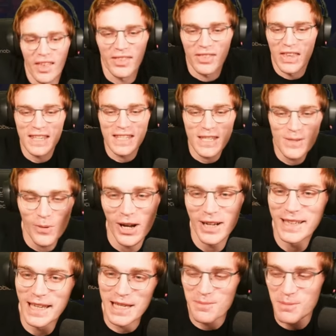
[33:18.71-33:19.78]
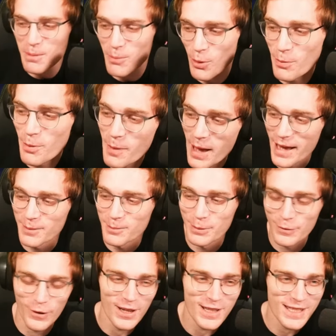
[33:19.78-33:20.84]
This is why I need to be more prepared
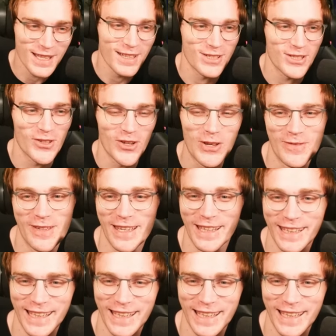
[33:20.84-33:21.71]
before I start streaming.